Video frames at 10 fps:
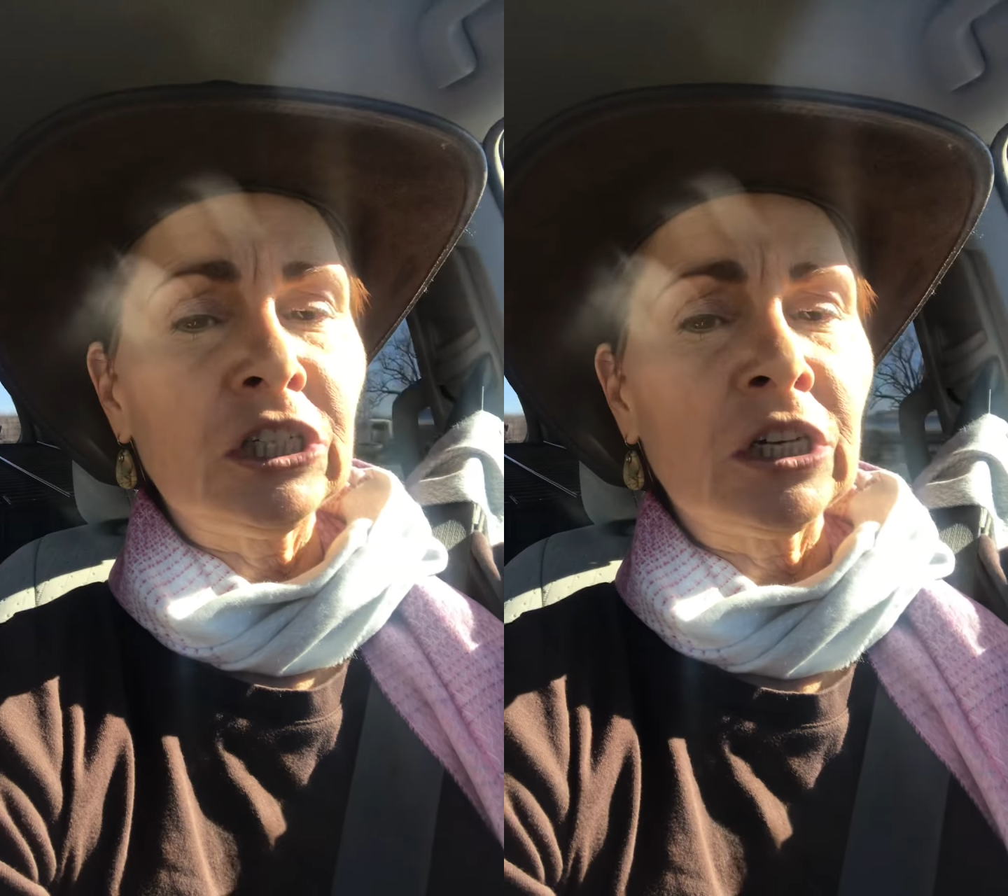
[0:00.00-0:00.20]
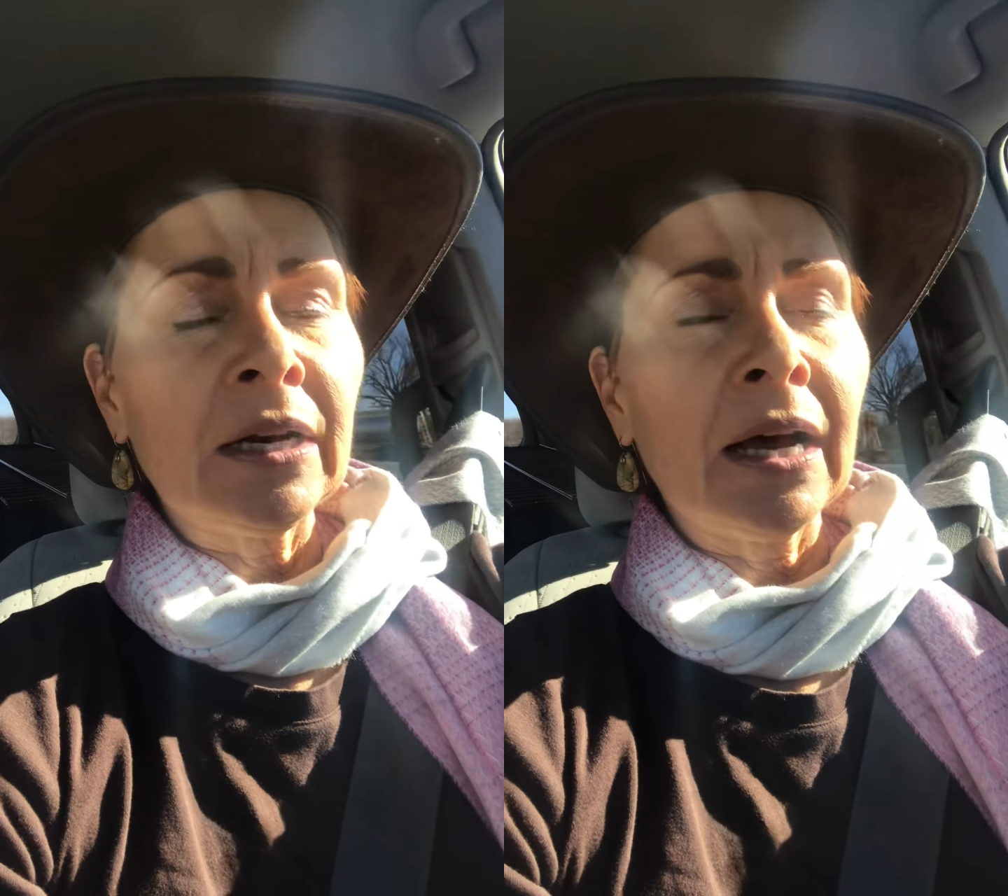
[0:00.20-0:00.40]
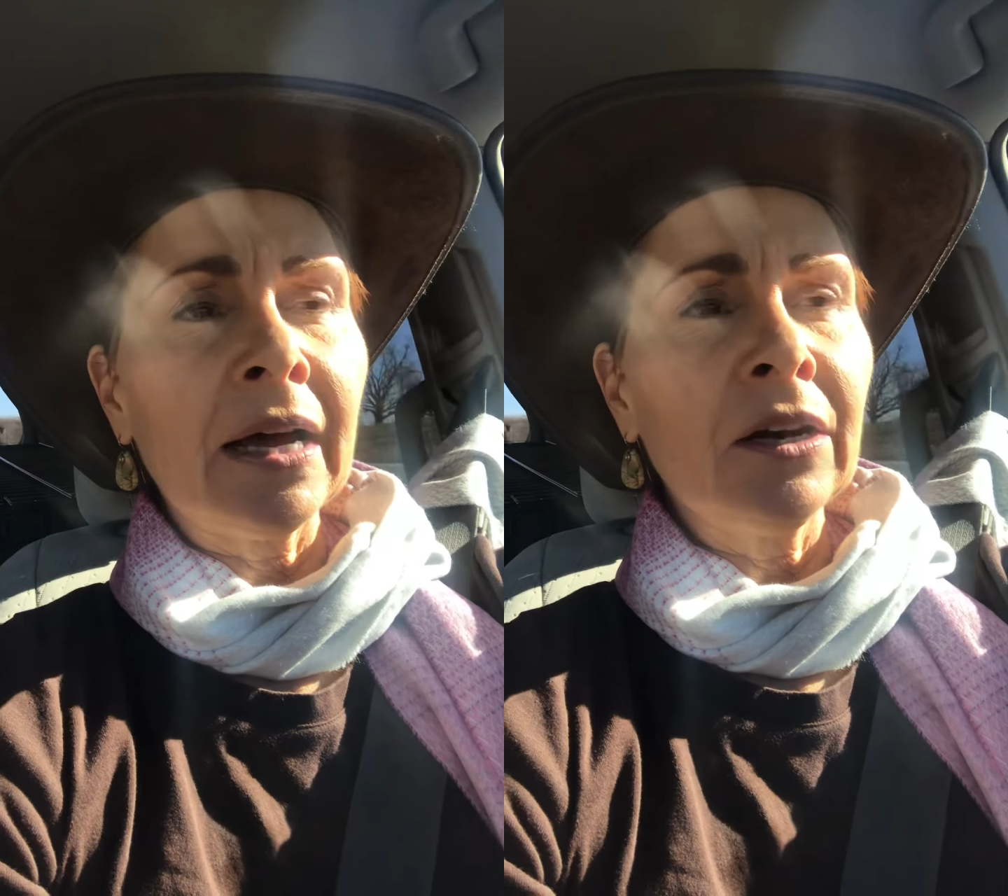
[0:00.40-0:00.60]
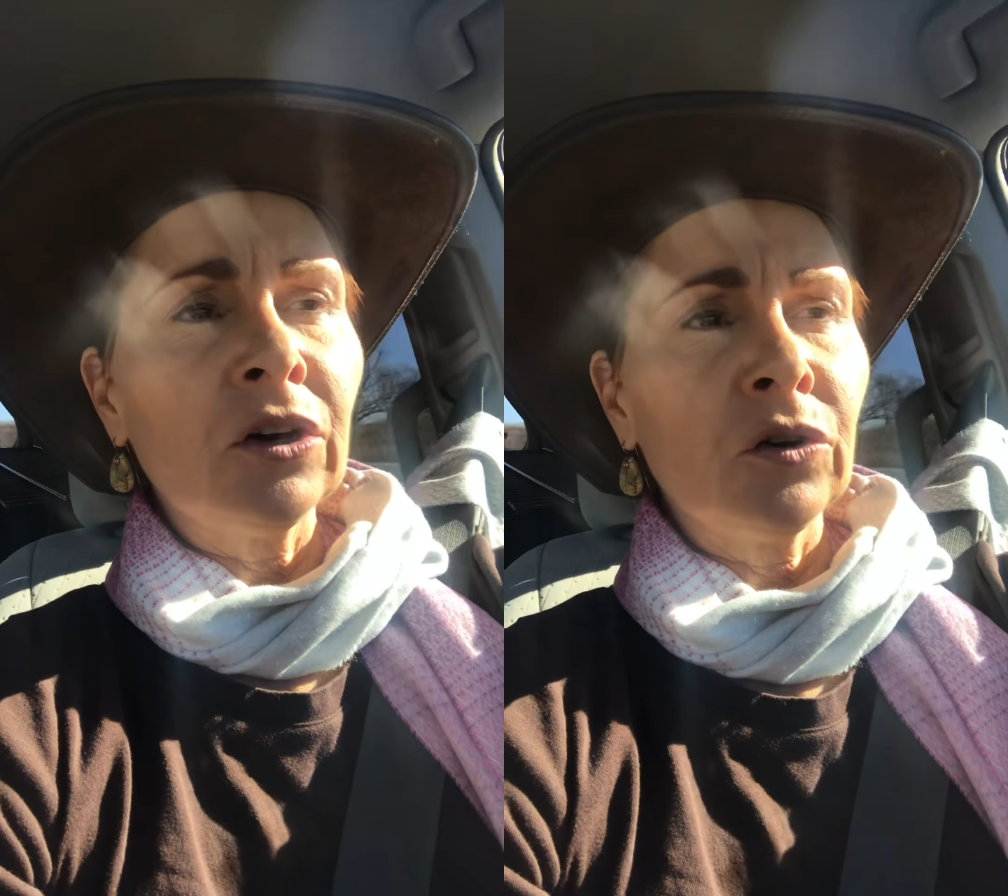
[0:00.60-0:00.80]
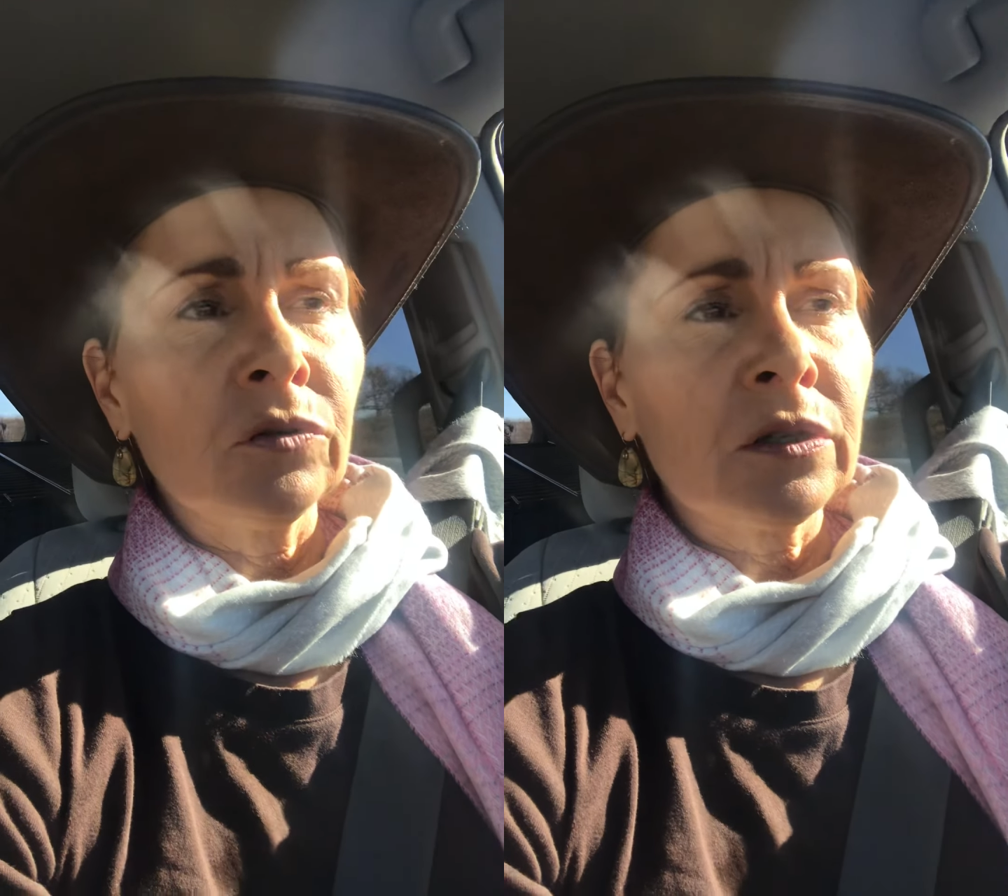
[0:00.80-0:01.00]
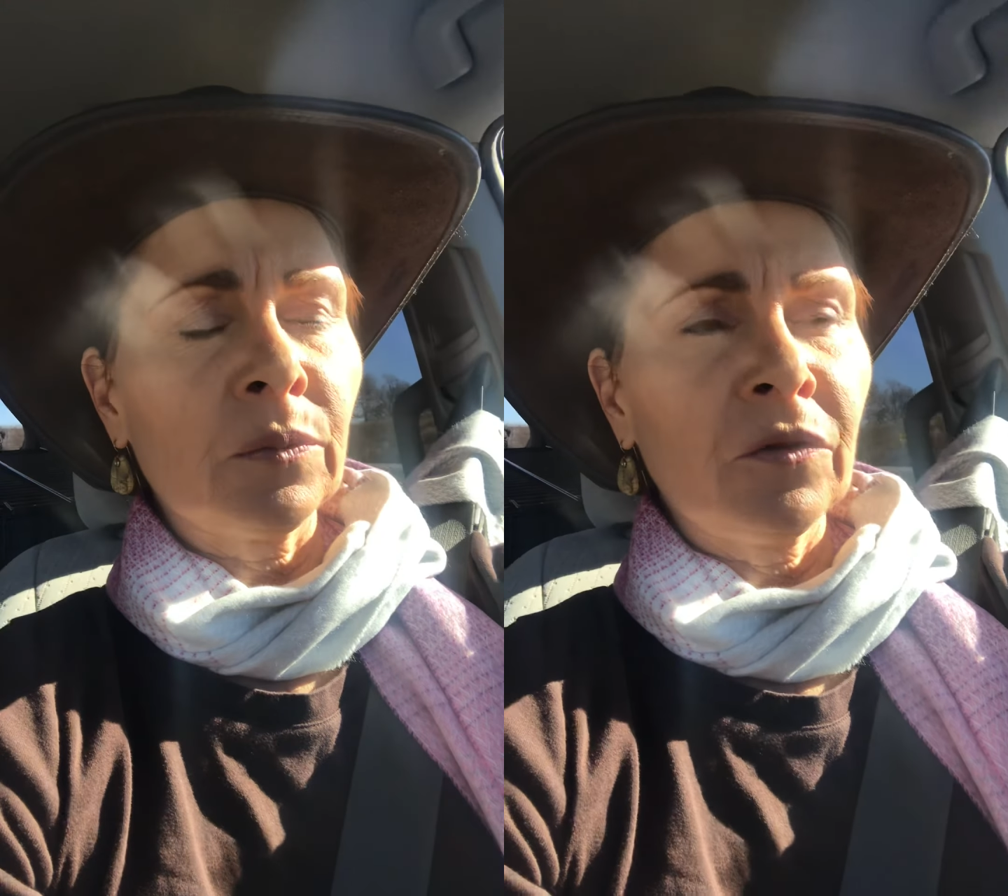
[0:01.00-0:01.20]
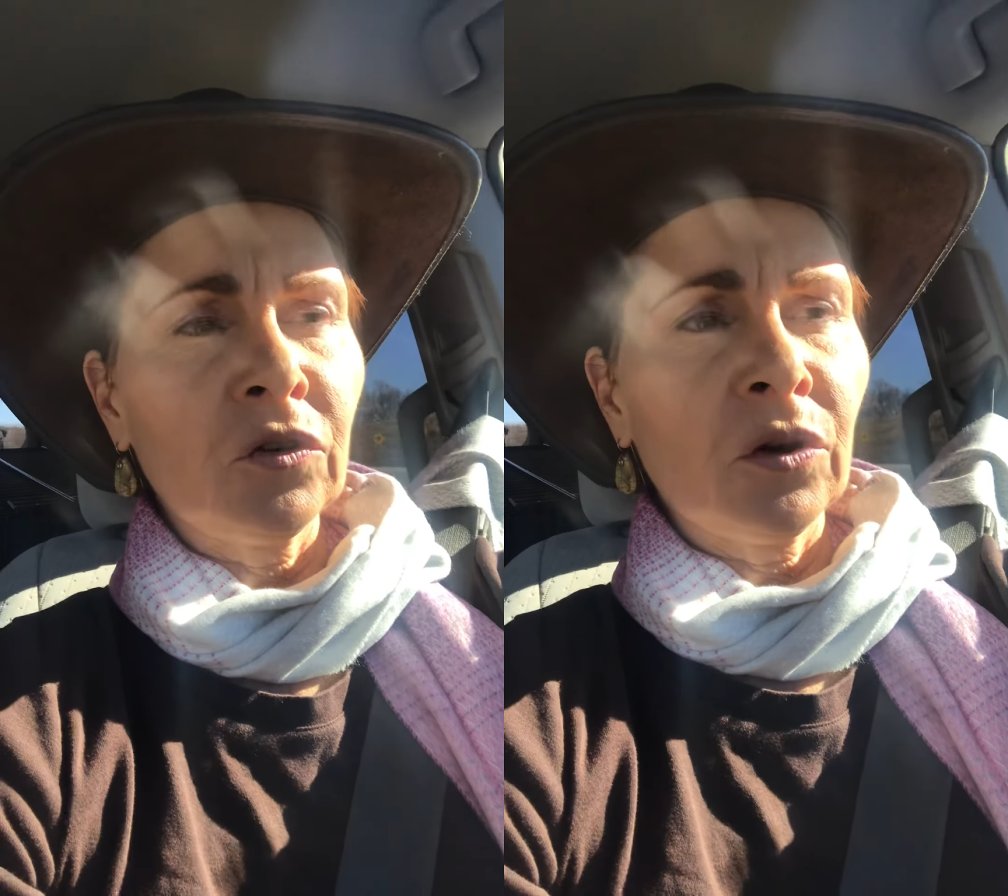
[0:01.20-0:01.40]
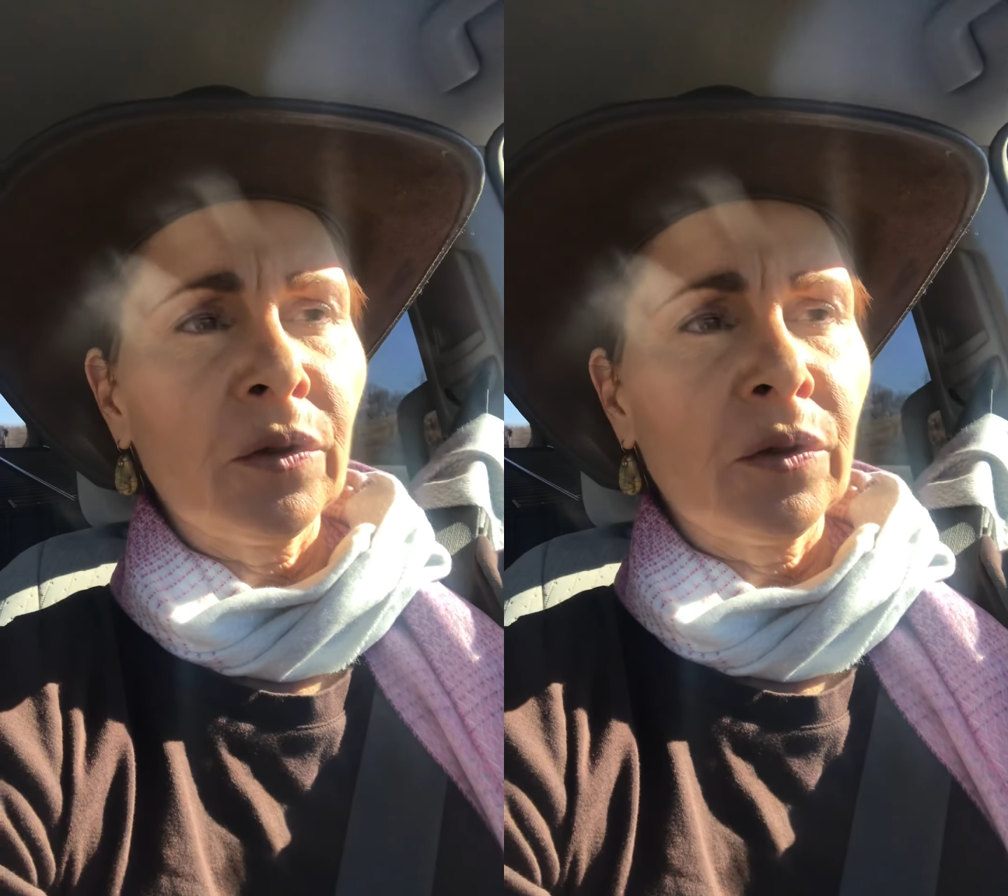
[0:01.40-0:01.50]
and I know some of y'all